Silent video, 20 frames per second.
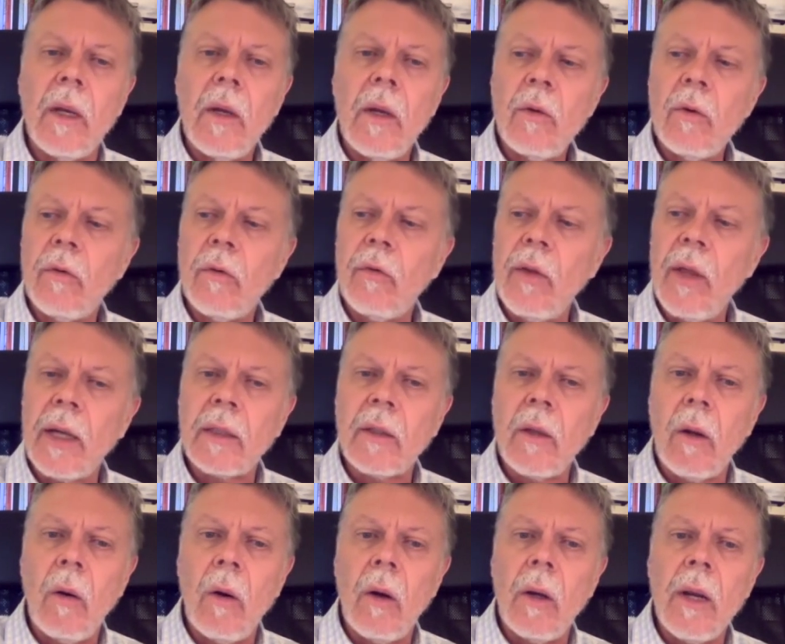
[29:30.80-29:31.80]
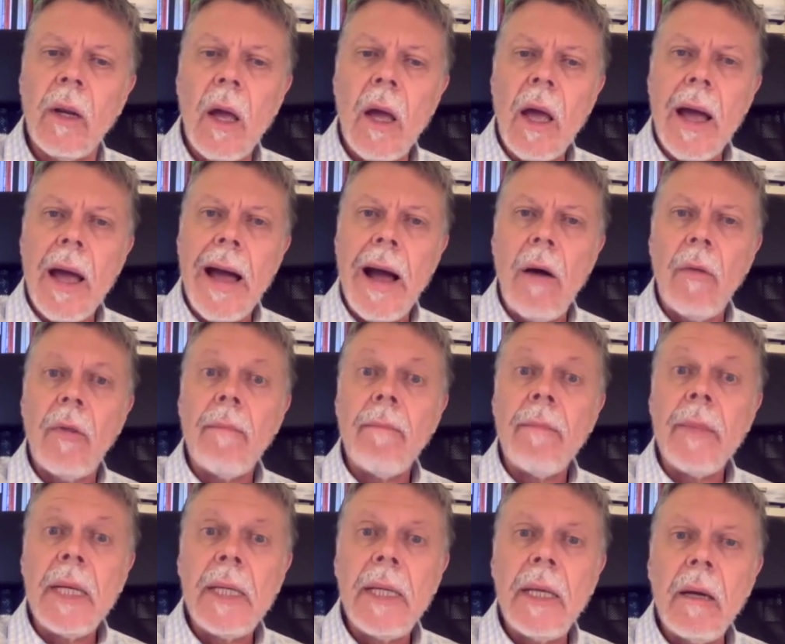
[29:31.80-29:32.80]
you reflect on how the
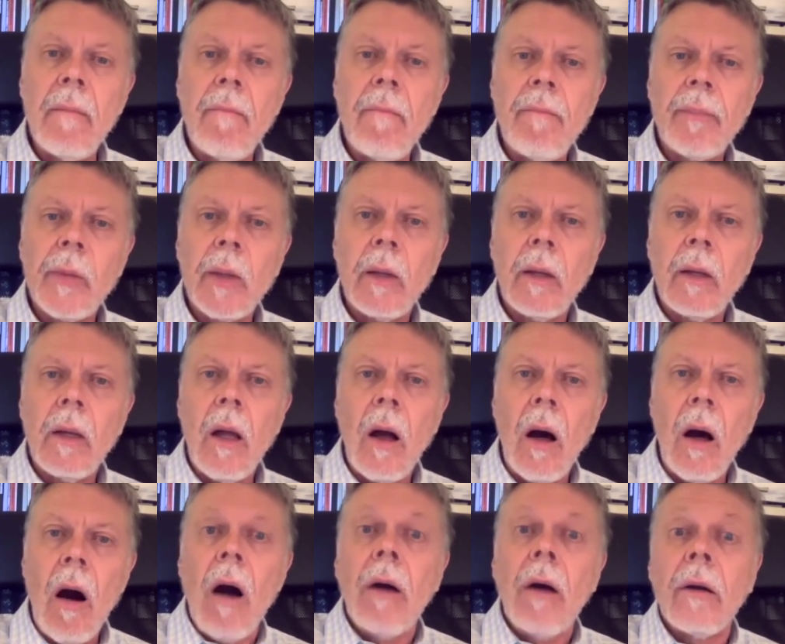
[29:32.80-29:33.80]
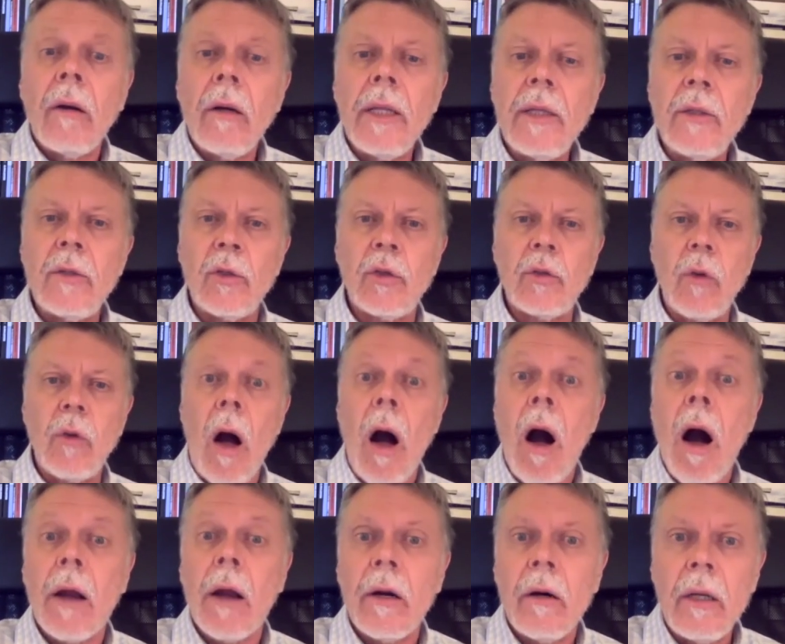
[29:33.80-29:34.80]
media utterly
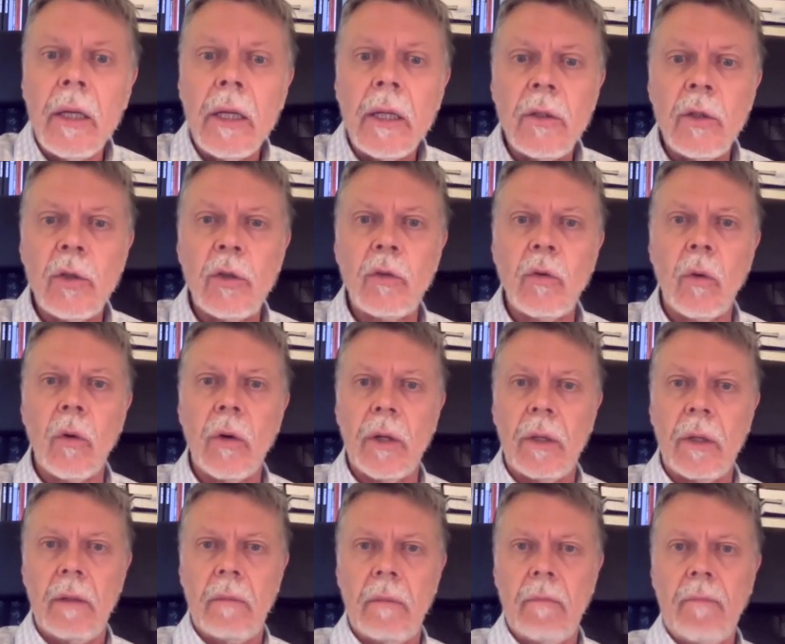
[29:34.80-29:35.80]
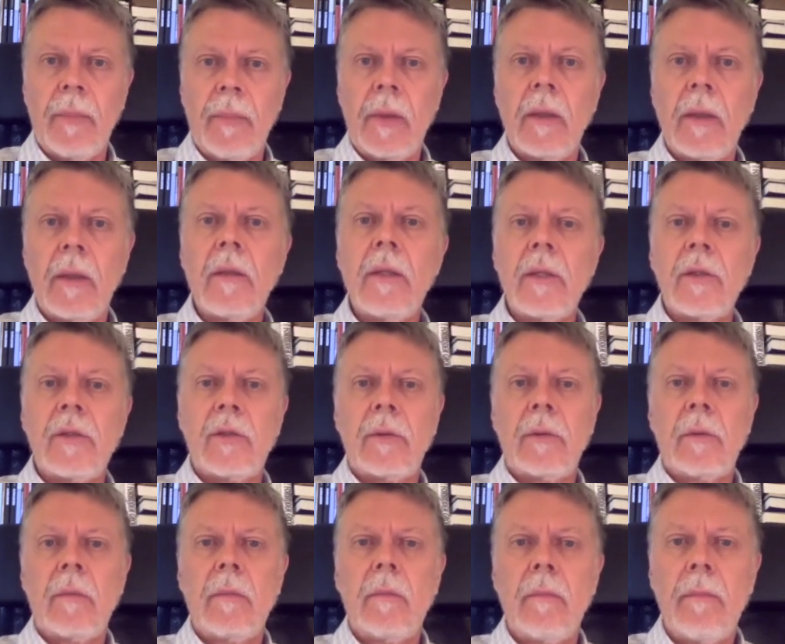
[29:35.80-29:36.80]
distorted this
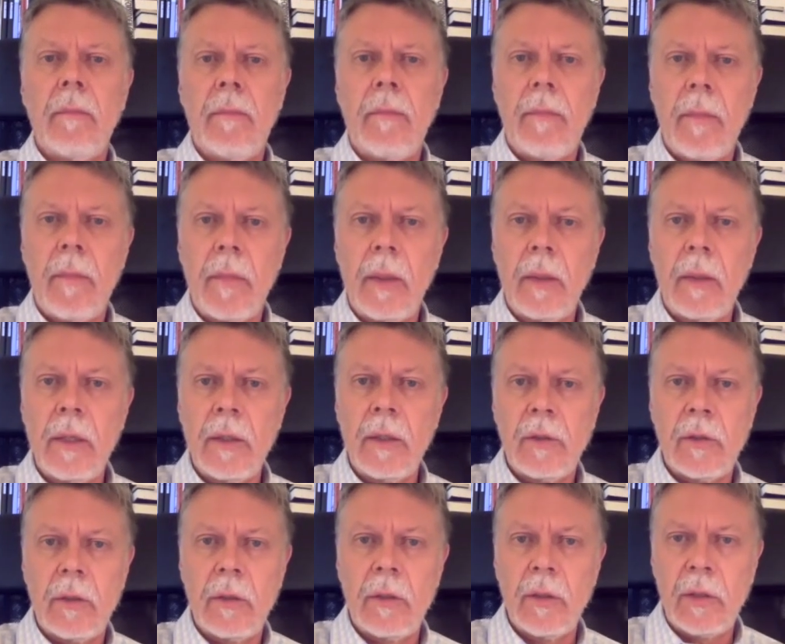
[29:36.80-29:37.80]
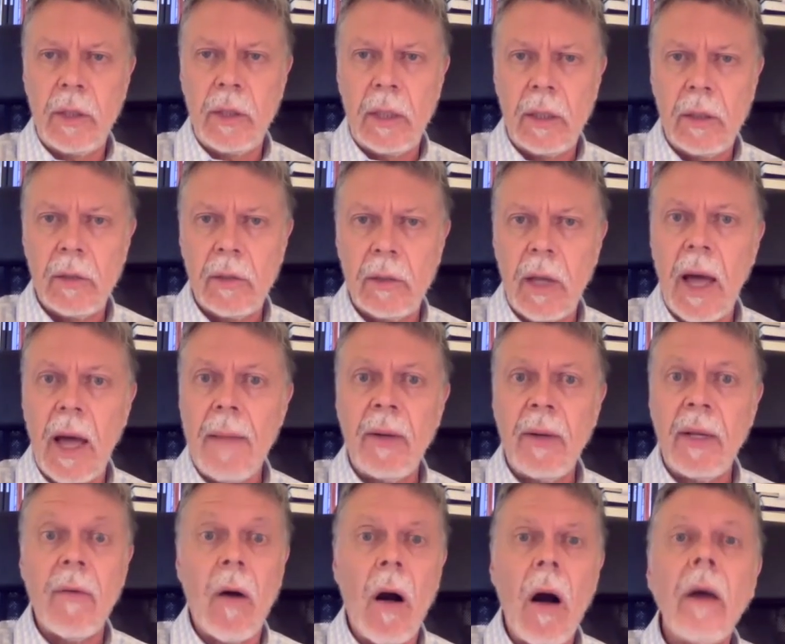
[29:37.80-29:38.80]
disease. I
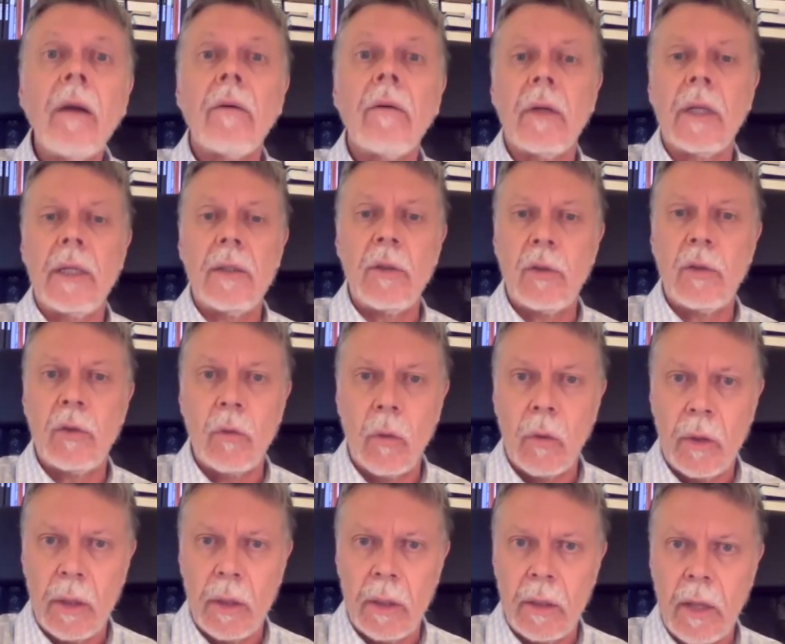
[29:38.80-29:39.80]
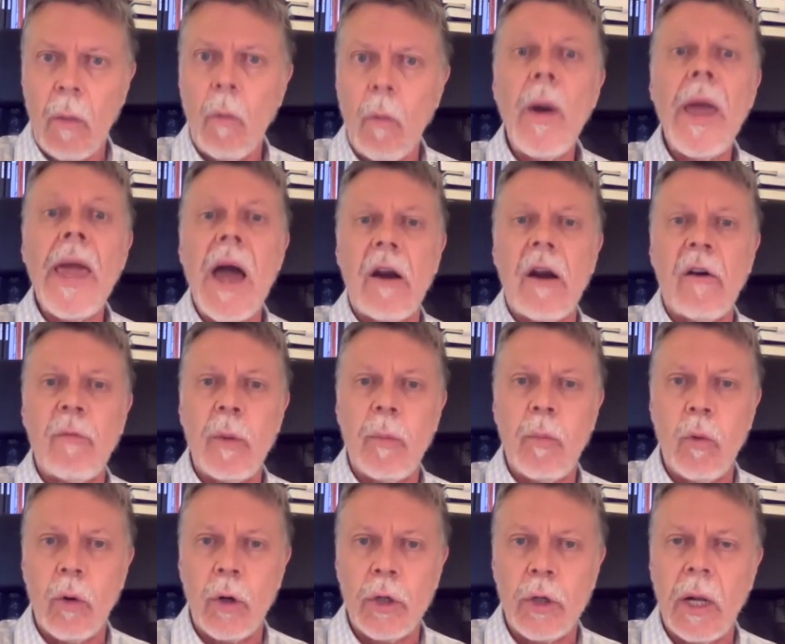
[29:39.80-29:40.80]
believe utterly distorted it, way out of
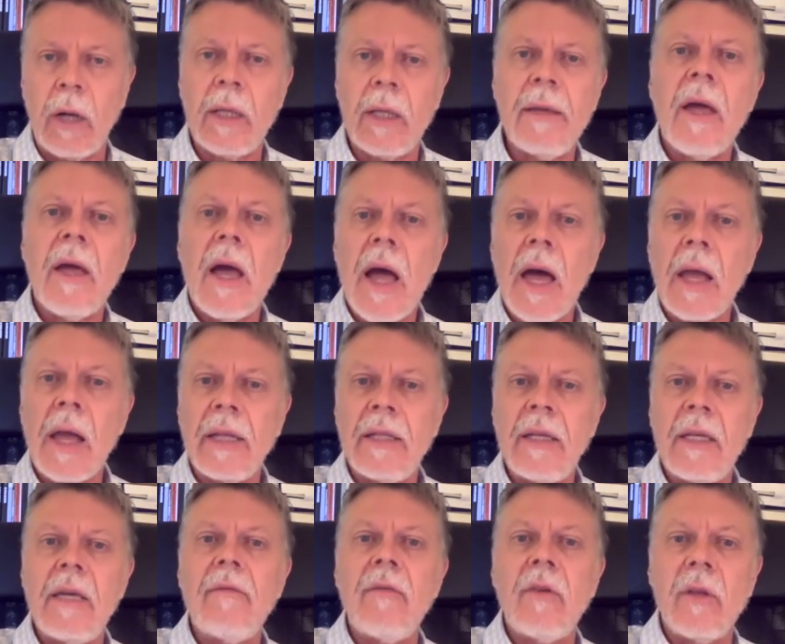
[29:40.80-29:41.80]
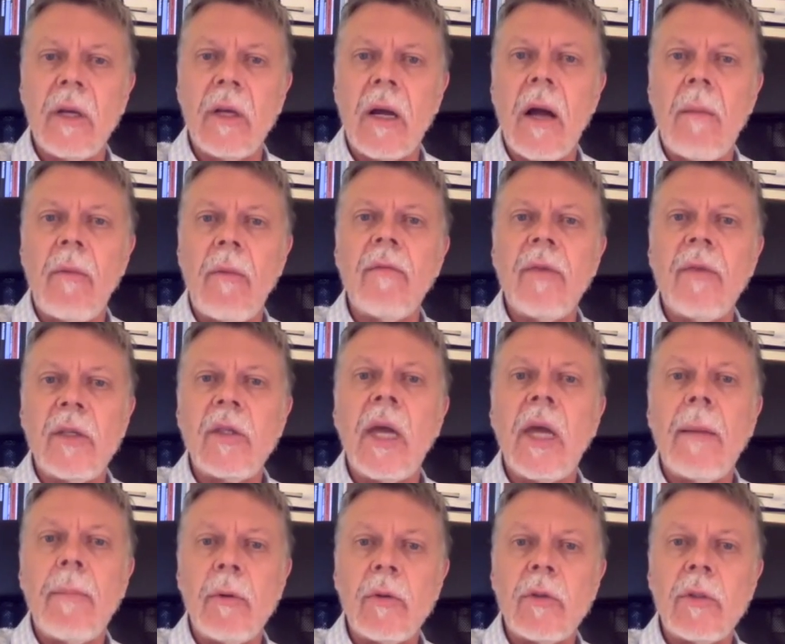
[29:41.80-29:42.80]
proportion. I'd like to give you a couple of
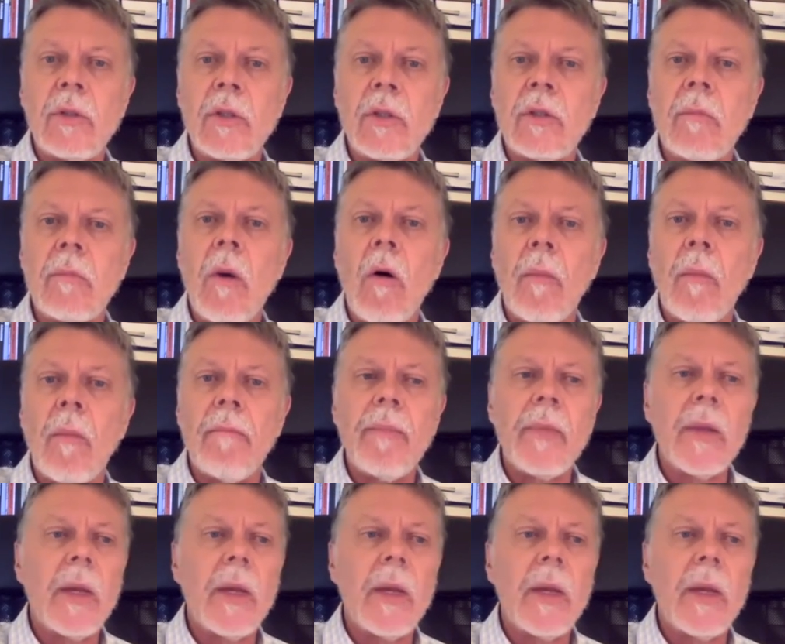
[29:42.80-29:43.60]
examples in just a moment.